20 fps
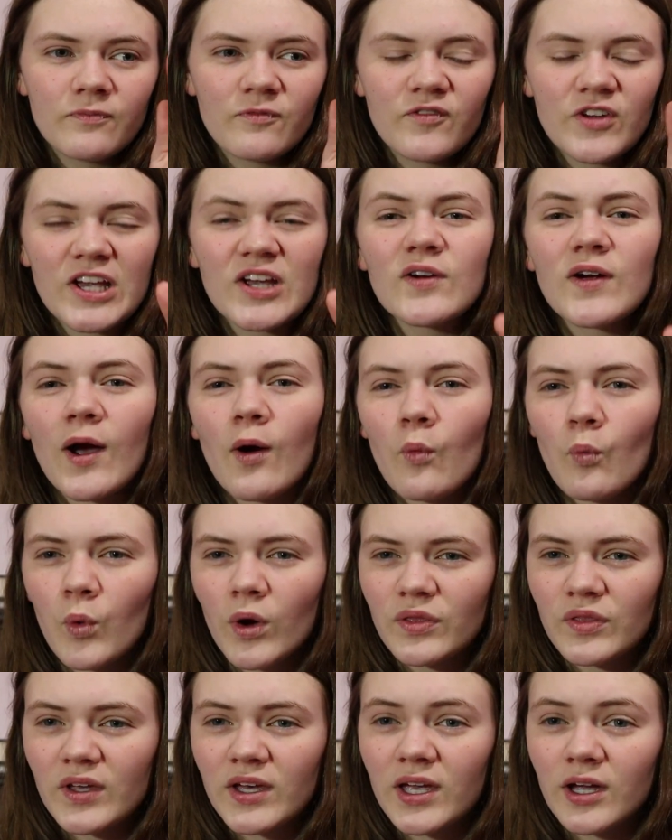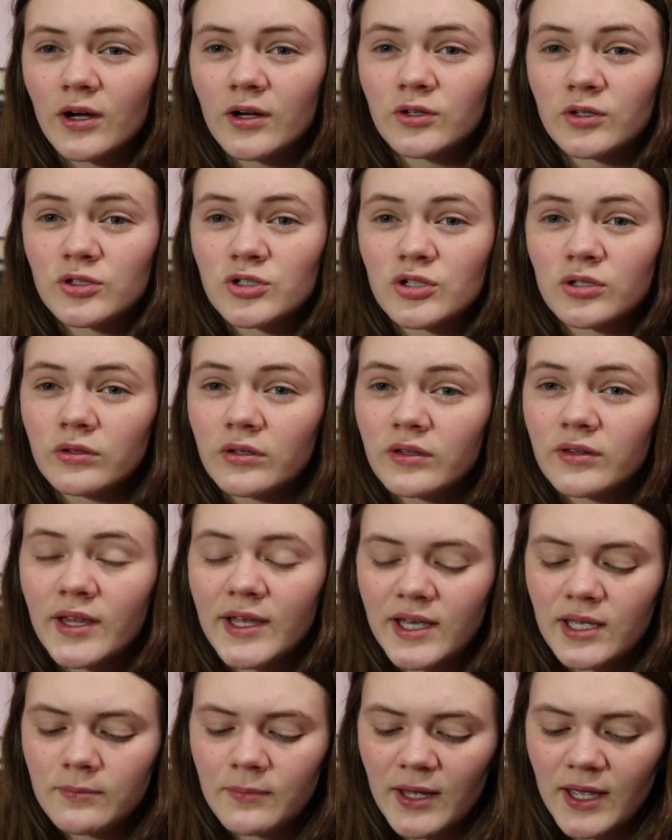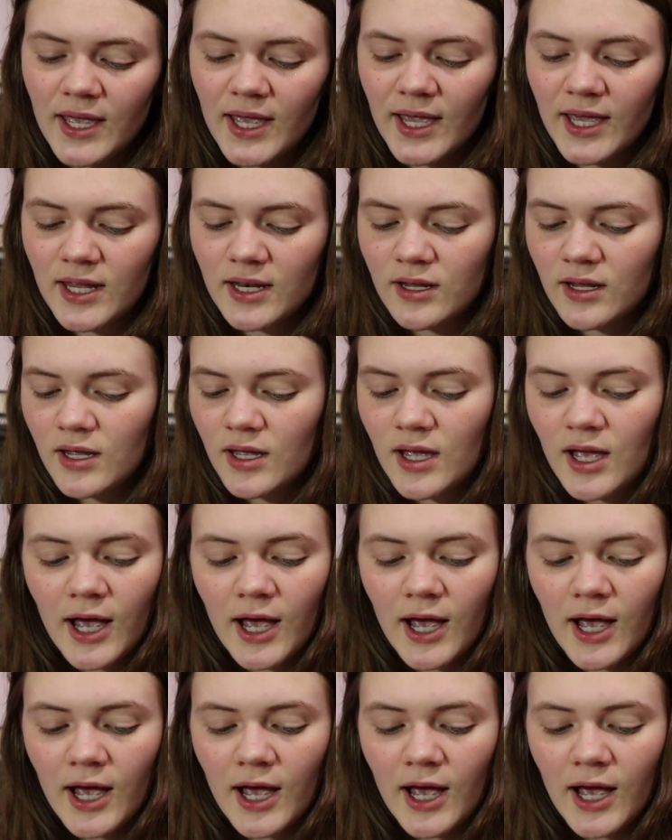figure out what the character should look like in my head.